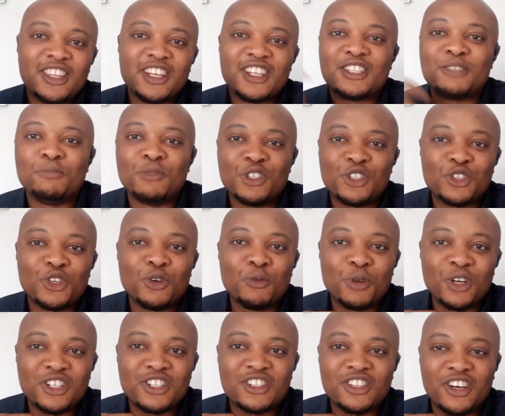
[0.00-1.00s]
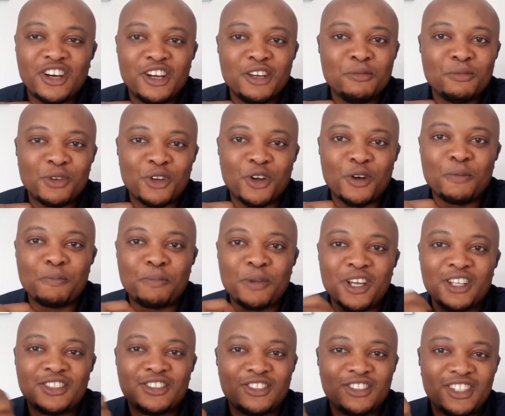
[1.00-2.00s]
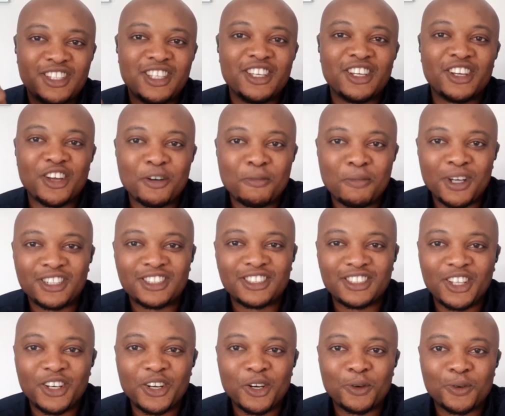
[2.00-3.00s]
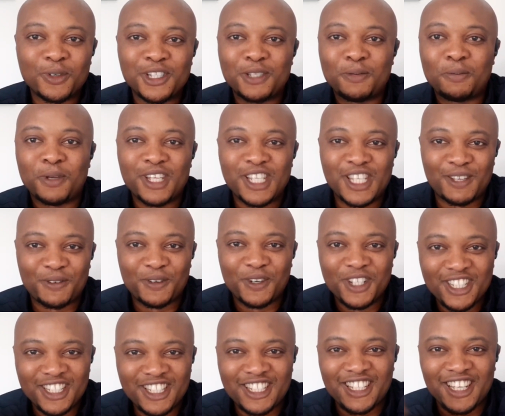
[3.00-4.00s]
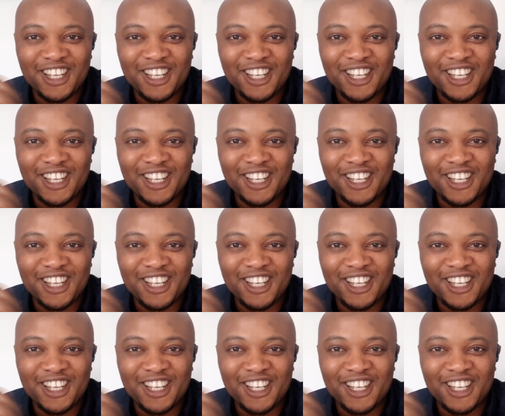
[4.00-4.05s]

takes me so much time compared to the e-commerce store, which pays for